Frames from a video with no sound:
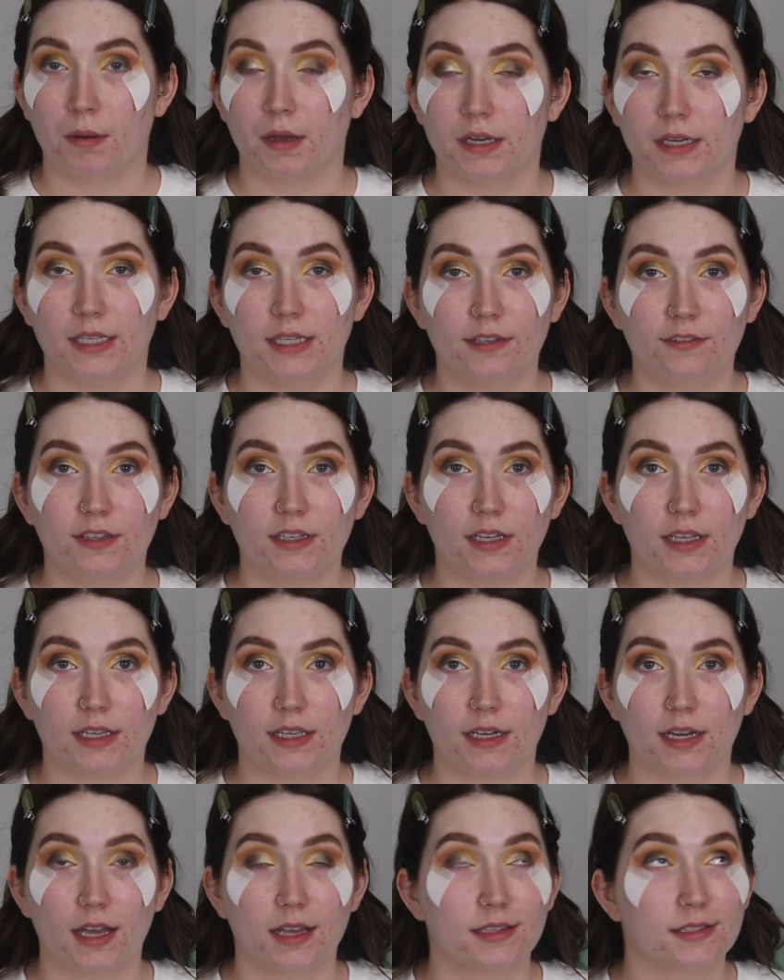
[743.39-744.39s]
But even
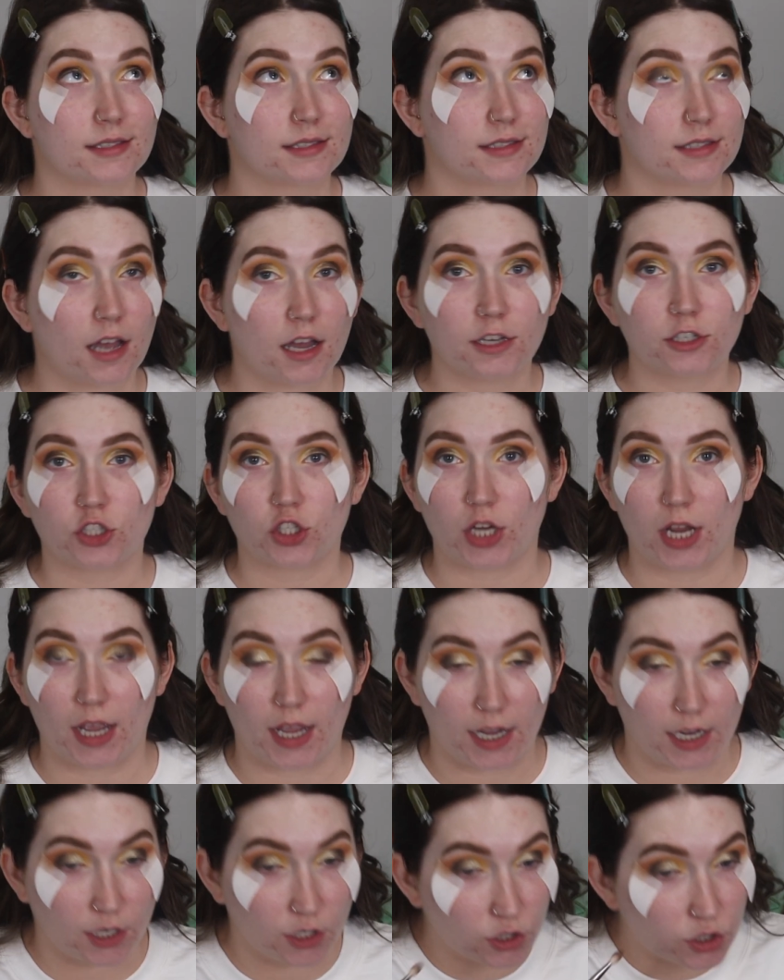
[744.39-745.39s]
in such
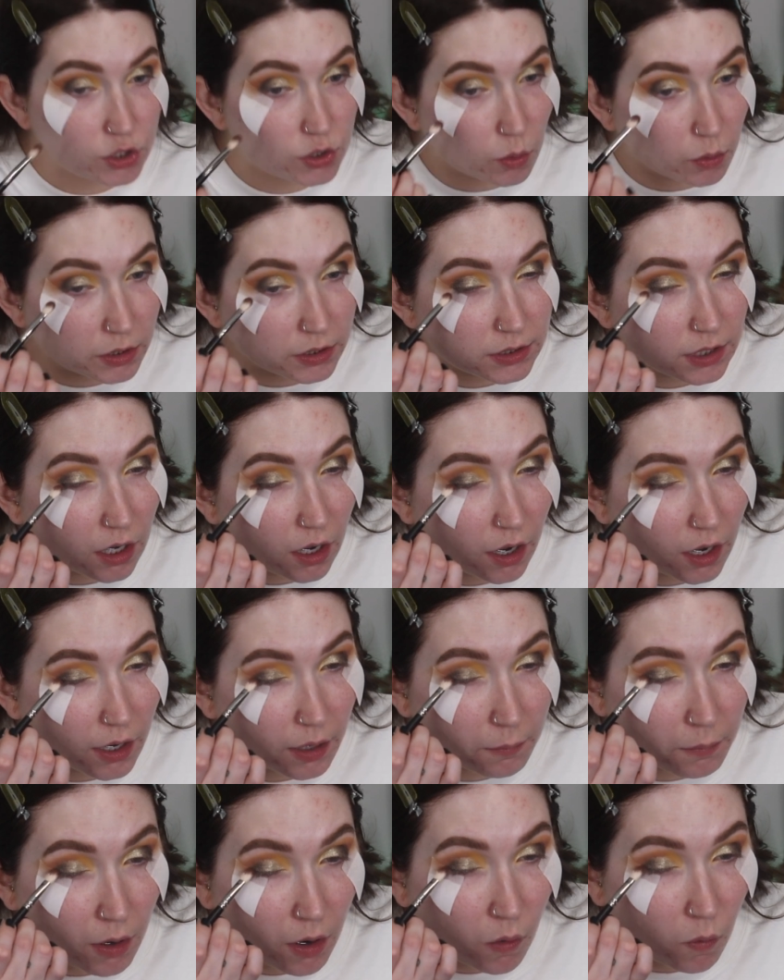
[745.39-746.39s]
a short
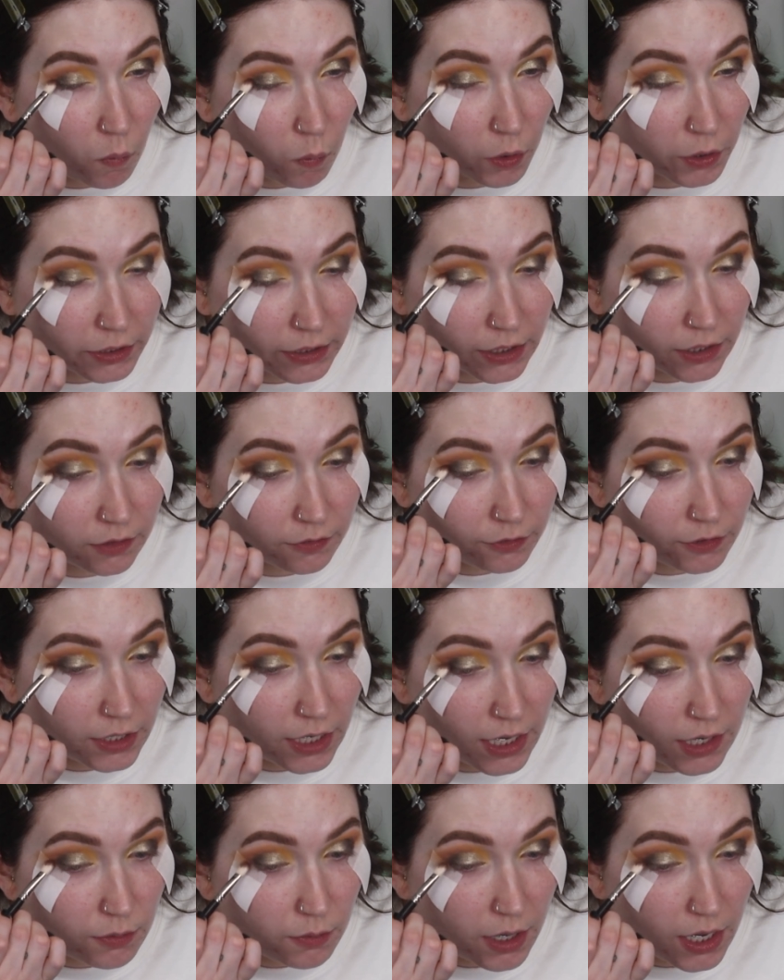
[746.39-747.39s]
time working for
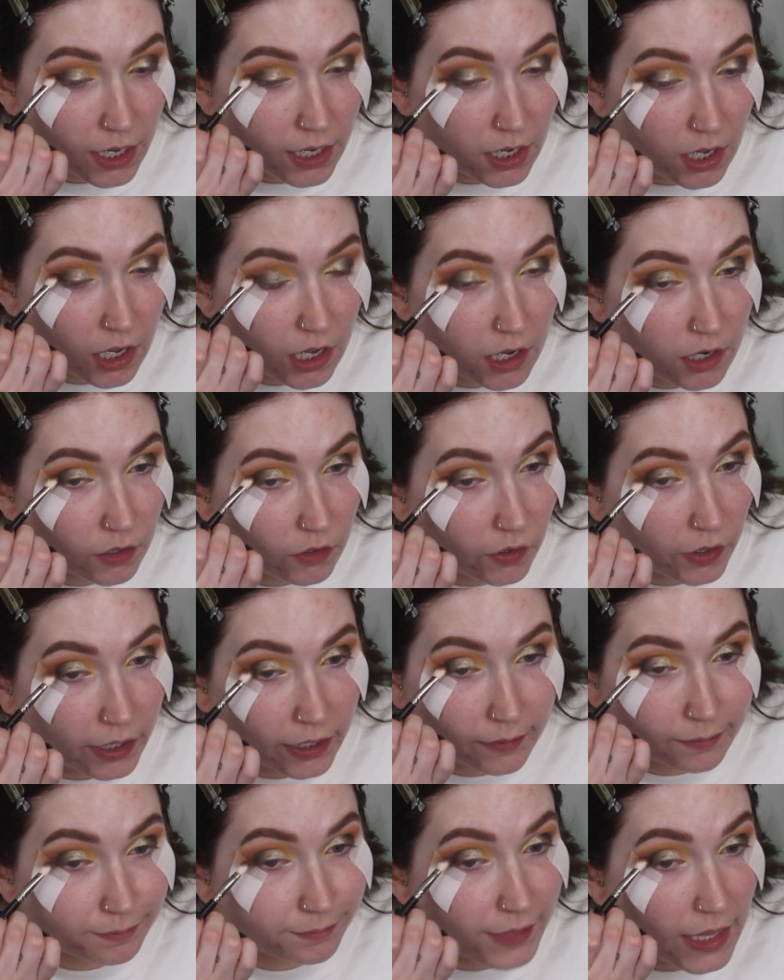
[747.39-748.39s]
Gateway,
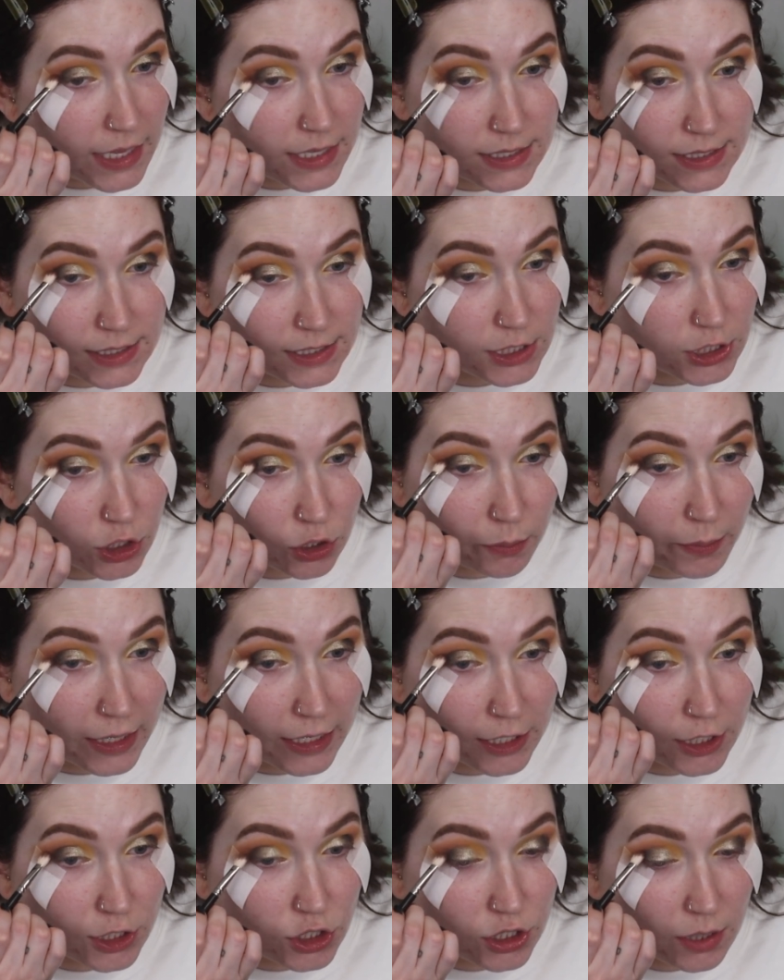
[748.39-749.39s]
Grant still
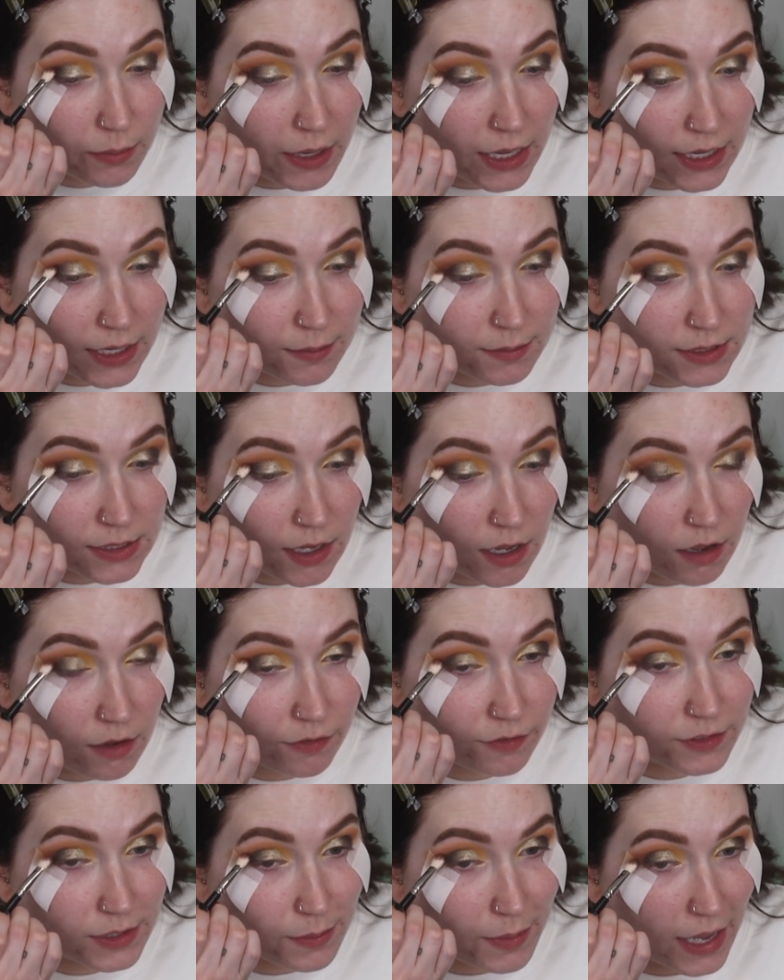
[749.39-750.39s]
managed to make
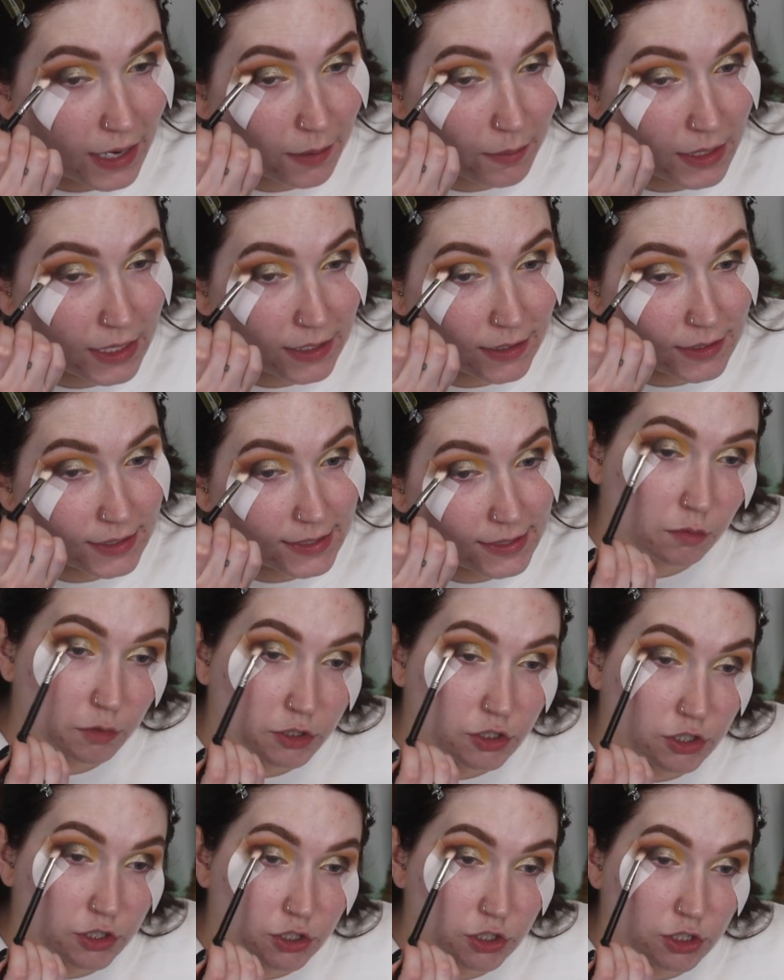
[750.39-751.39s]
himself some enemies,
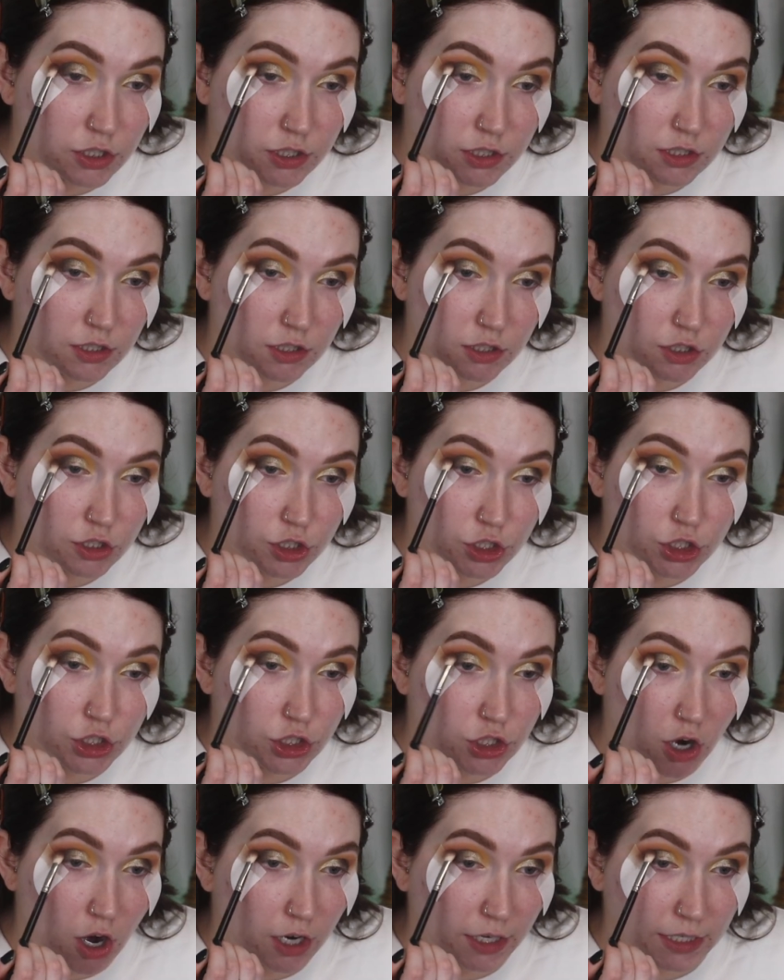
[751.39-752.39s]
which is just
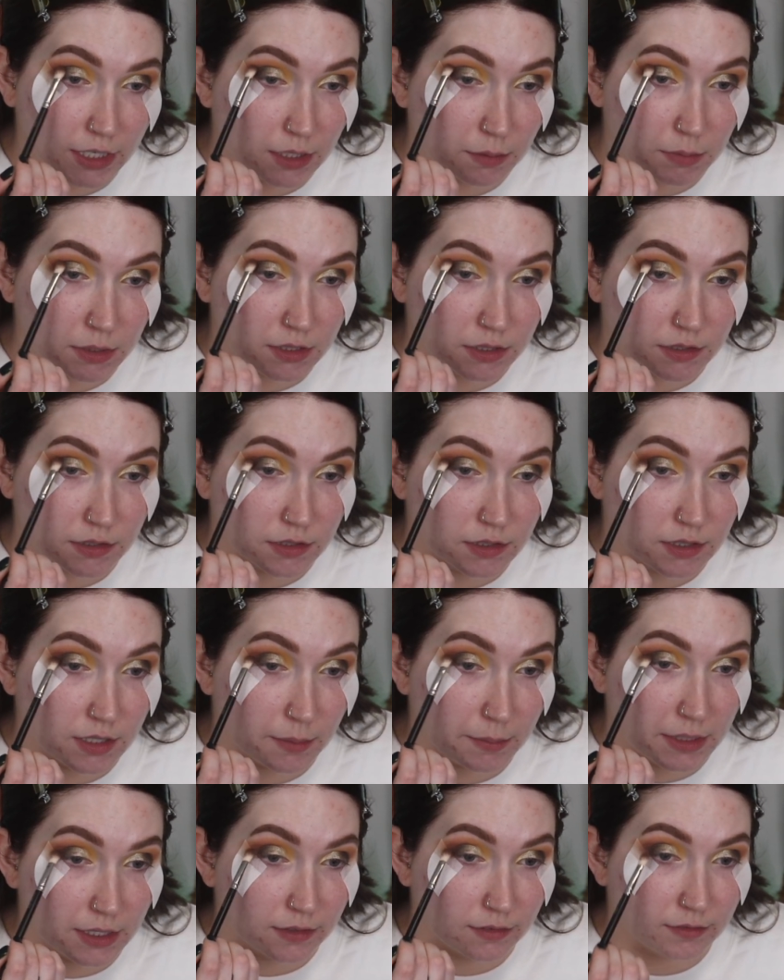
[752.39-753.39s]
shocking because,
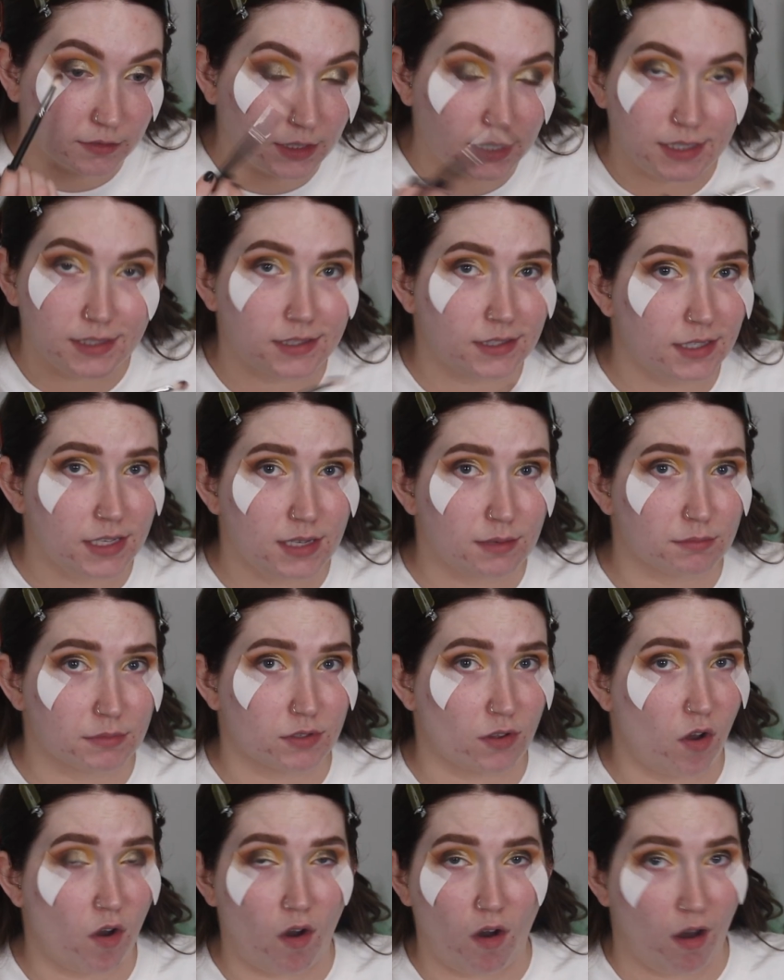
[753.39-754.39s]
I mean, he
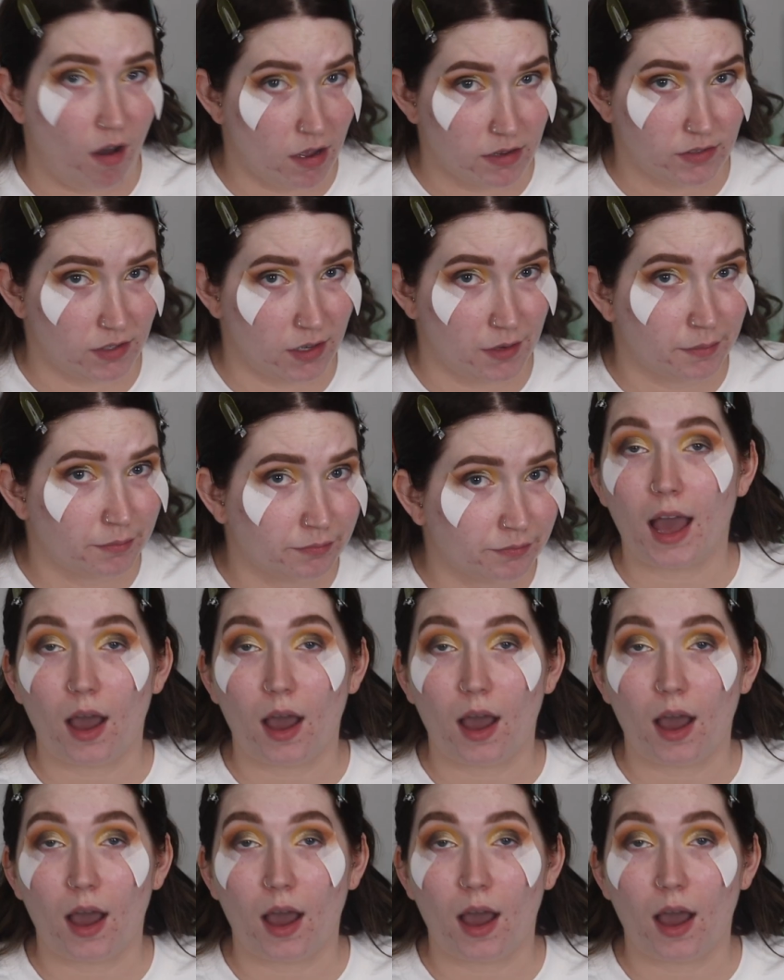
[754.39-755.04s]
seems awesome.